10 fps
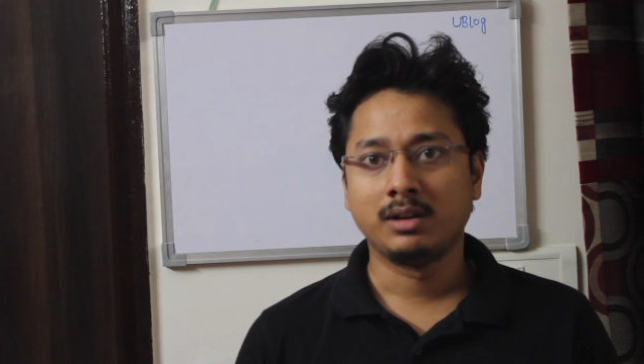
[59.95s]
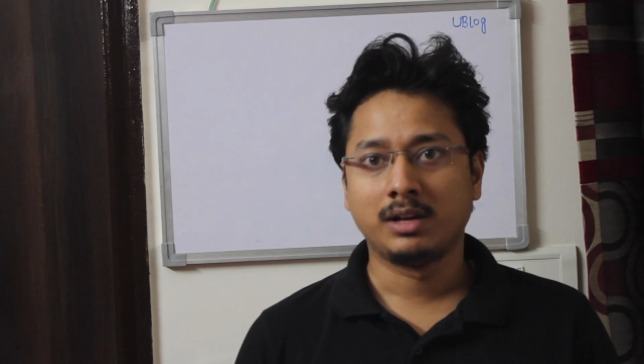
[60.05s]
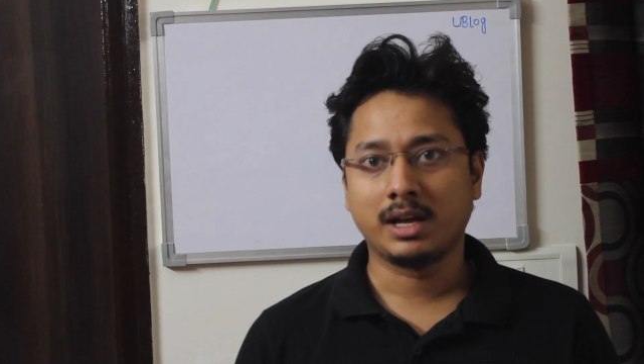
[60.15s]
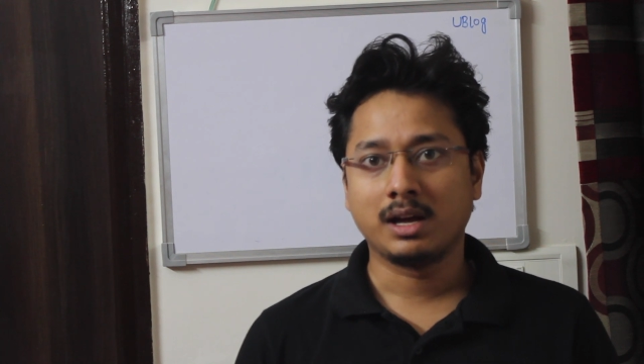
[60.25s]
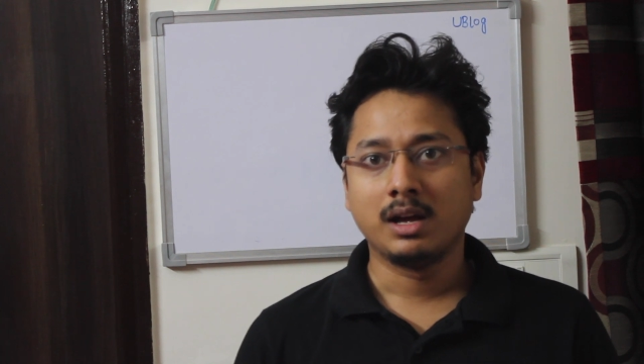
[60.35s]

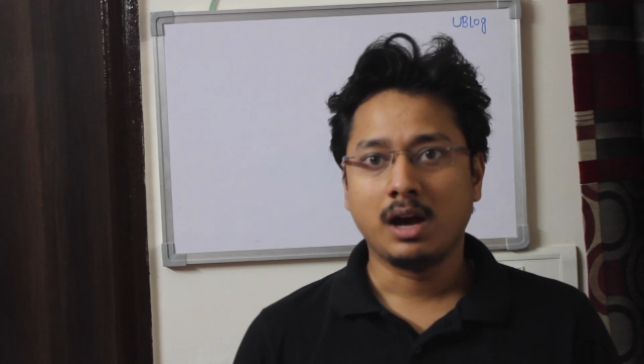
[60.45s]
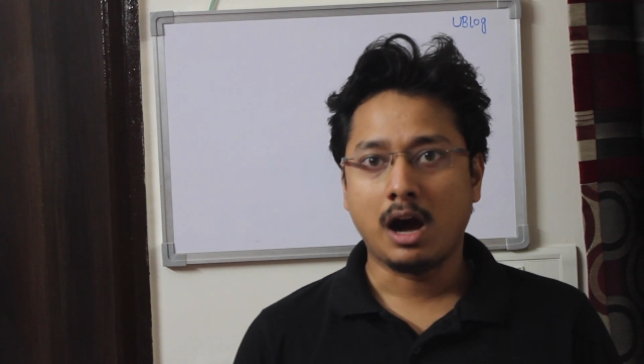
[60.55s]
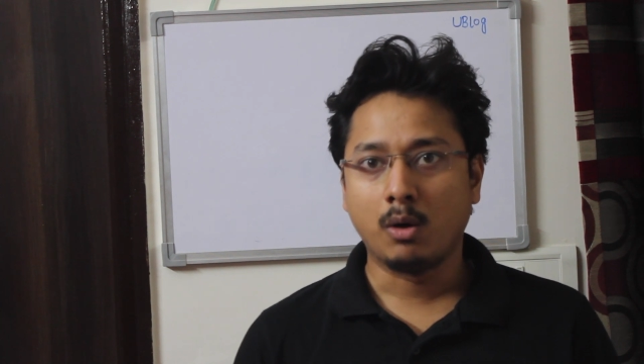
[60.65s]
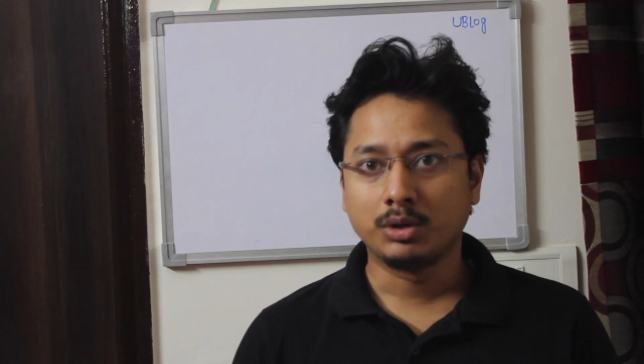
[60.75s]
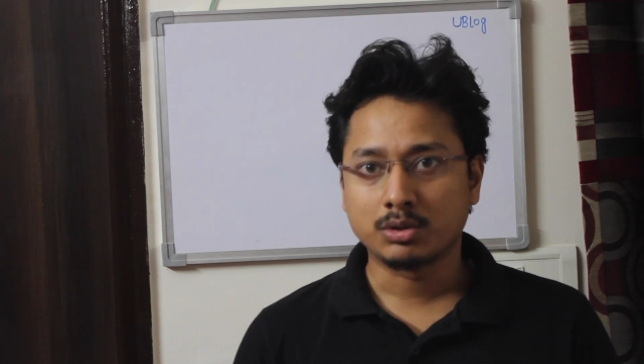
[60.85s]
like
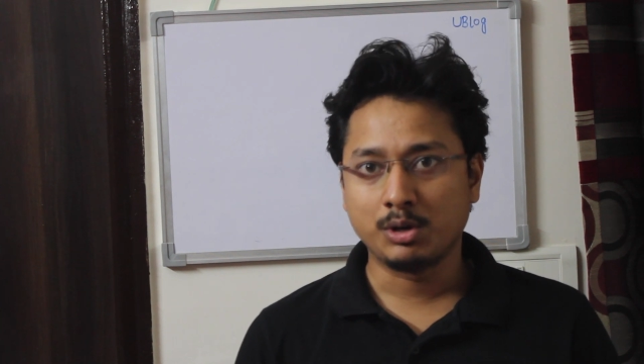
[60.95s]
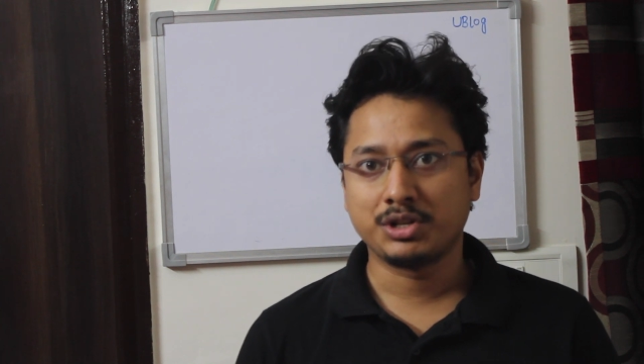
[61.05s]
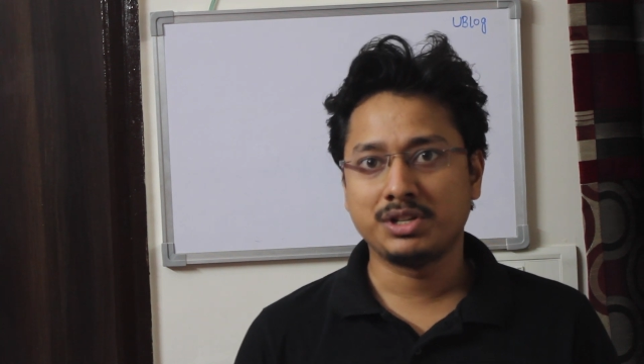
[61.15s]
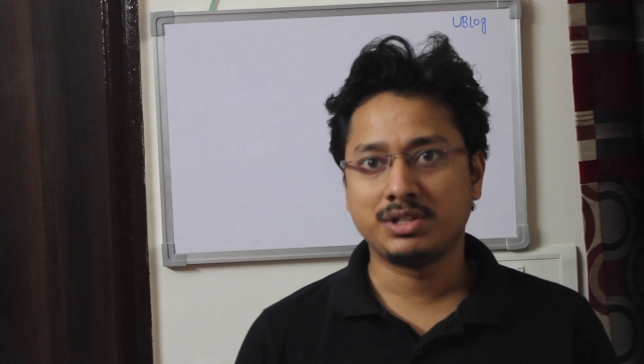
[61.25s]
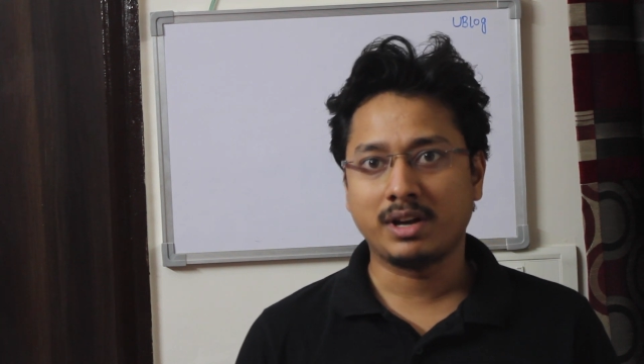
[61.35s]
how the
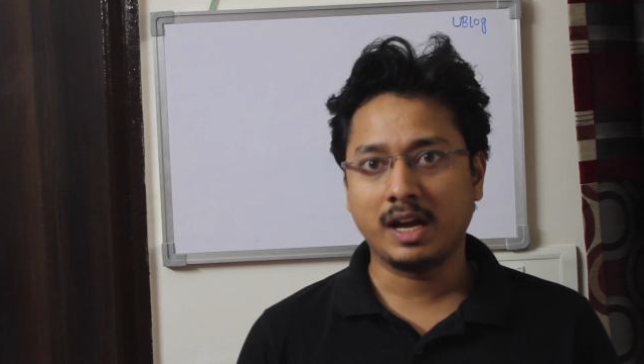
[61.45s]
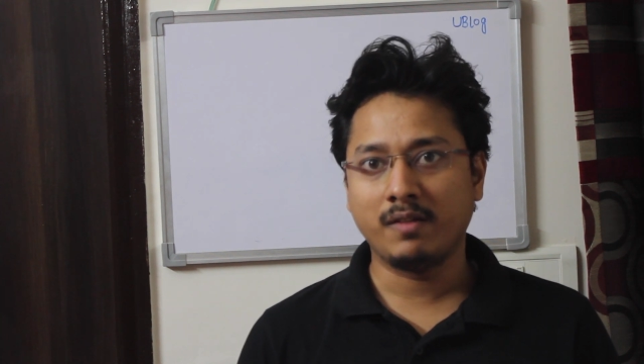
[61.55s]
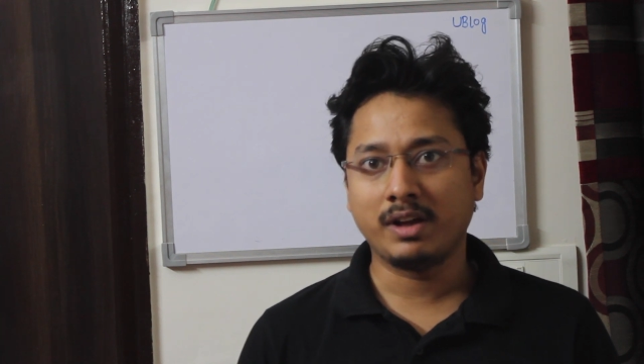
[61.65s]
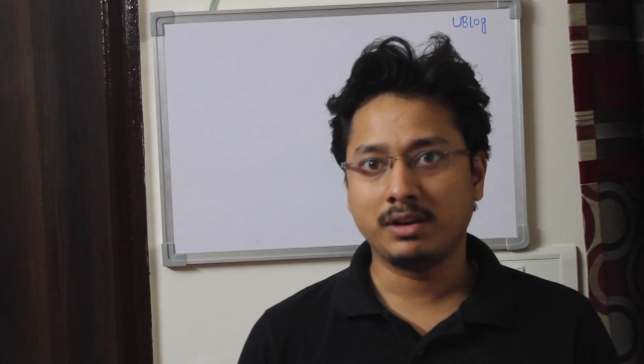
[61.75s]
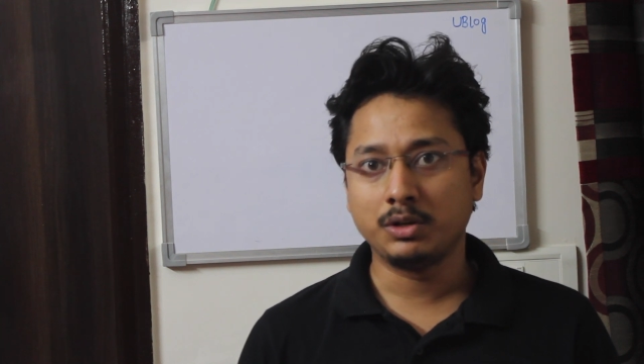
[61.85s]
solution is
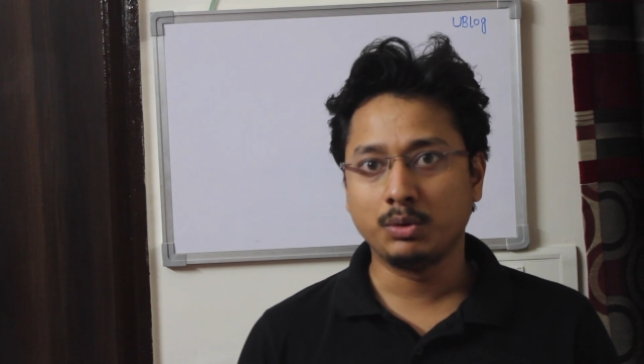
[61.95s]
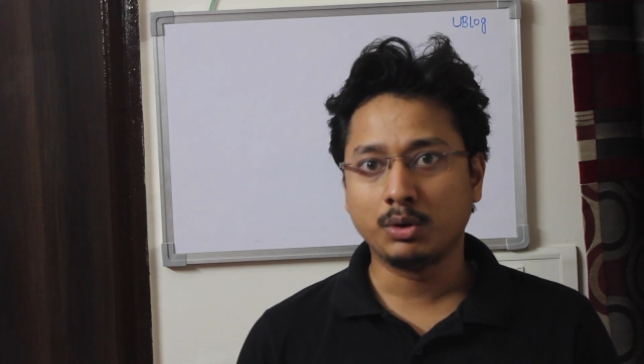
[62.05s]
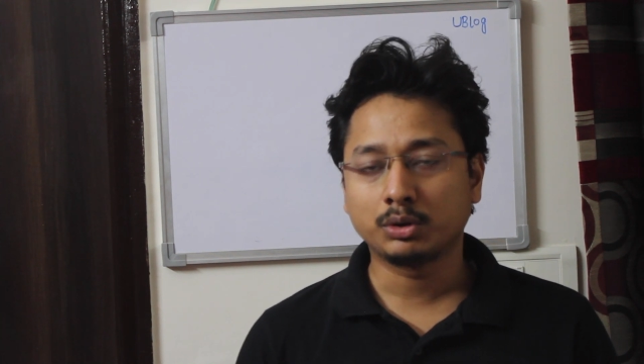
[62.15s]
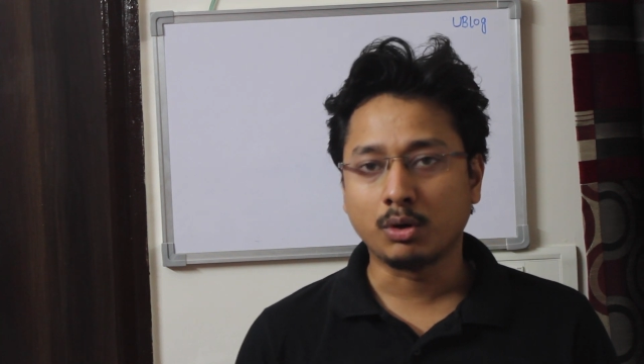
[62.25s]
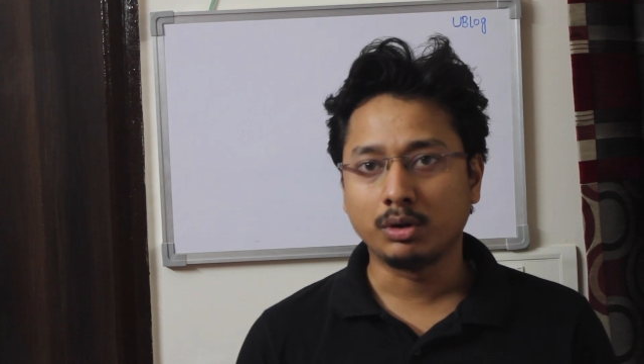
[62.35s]
derived, and you
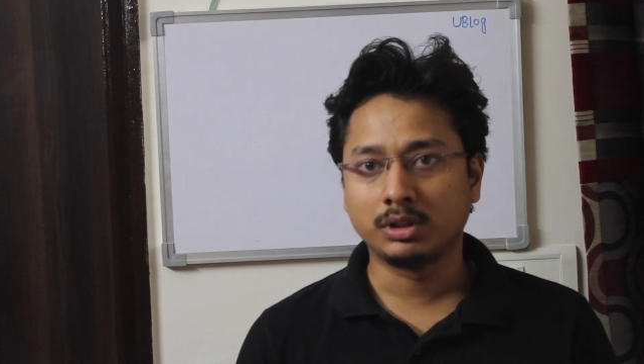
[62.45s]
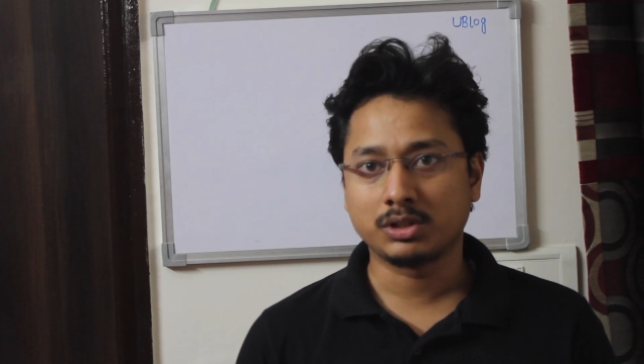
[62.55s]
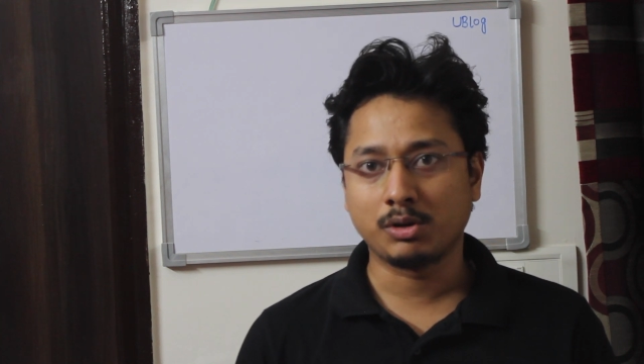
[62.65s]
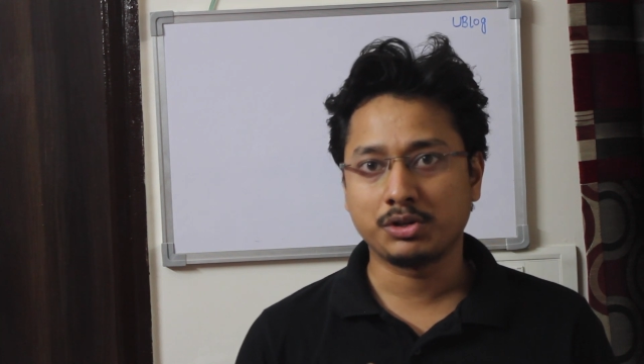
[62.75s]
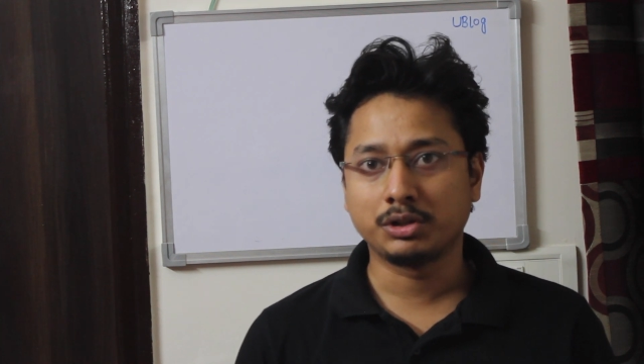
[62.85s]
know the
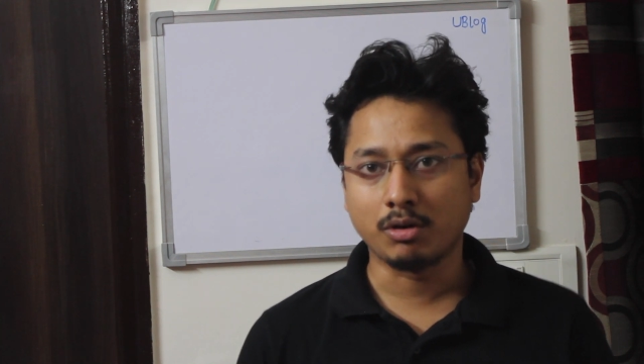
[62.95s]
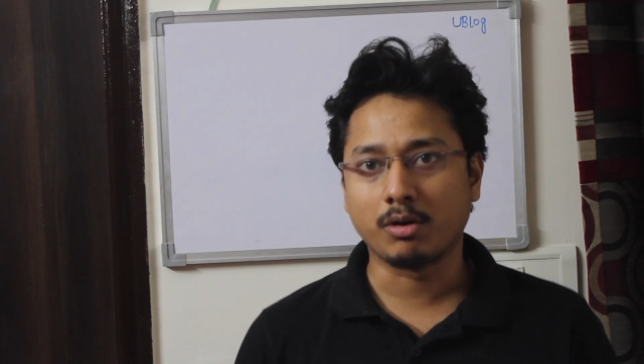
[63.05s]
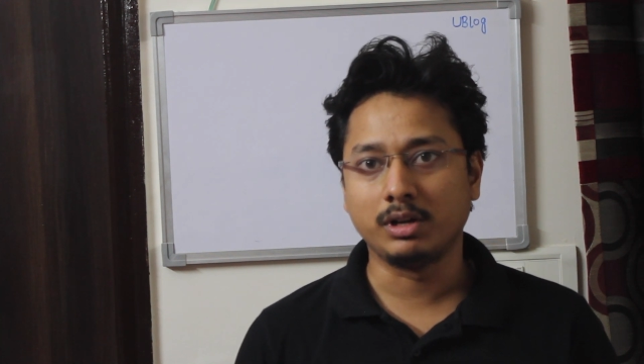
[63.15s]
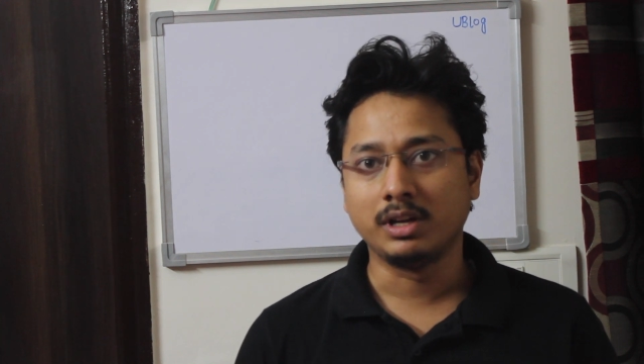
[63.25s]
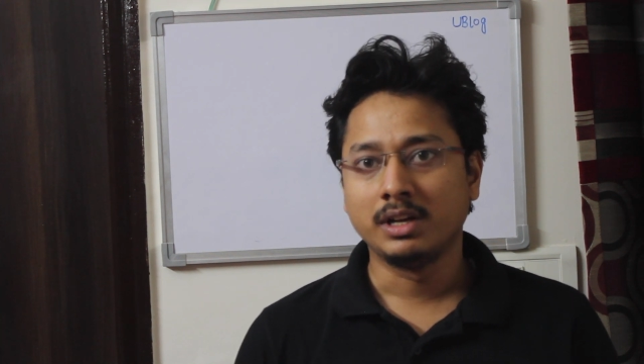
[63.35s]
solution
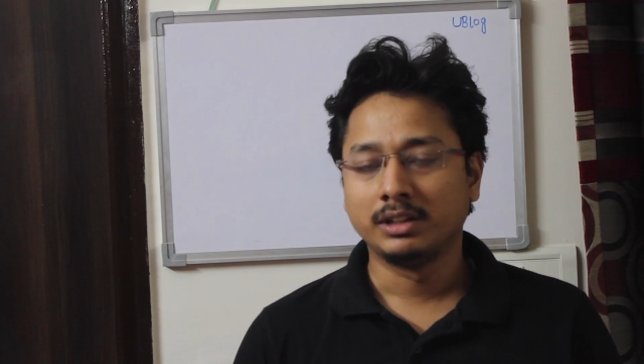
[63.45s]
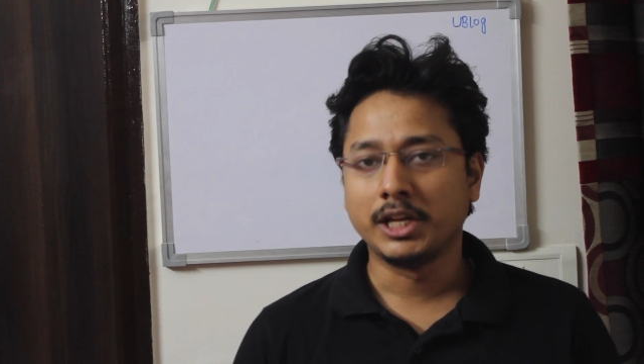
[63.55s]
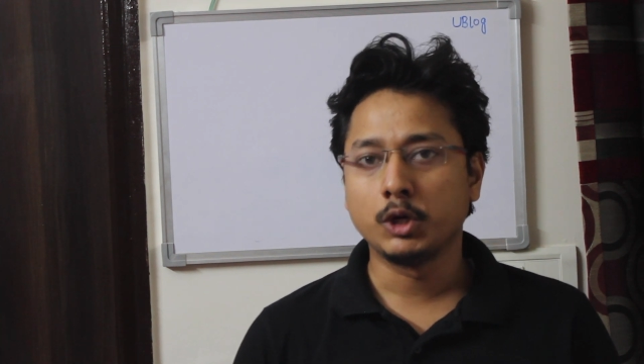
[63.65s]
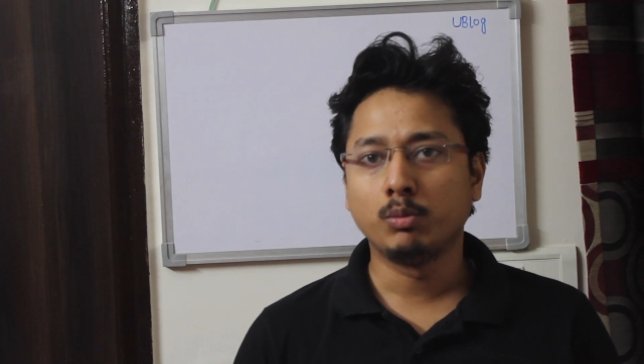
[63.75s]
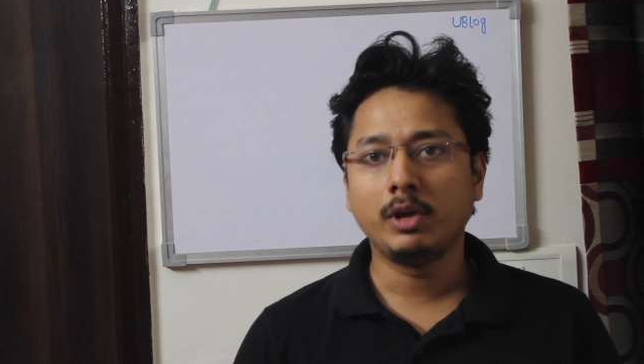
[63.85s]
thoroughly,
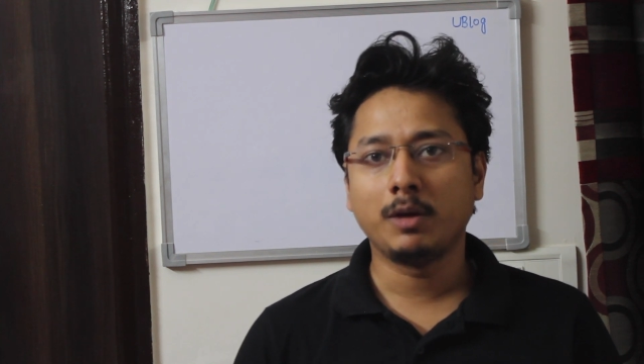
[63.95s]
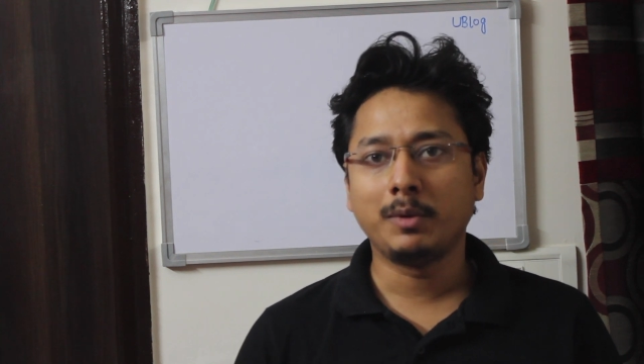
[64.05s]
then you will be